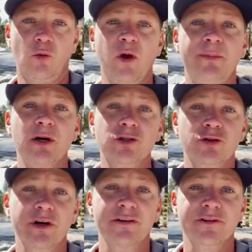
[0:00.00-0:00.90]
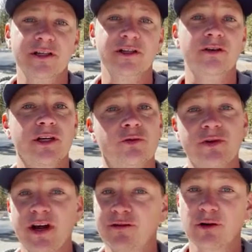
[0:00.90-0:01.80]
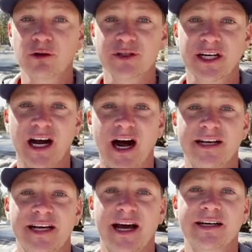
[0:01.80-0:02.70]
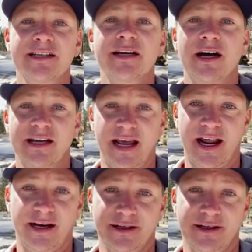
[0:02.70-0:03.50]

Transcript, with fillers: We built Dryft so that you never lose a contact again.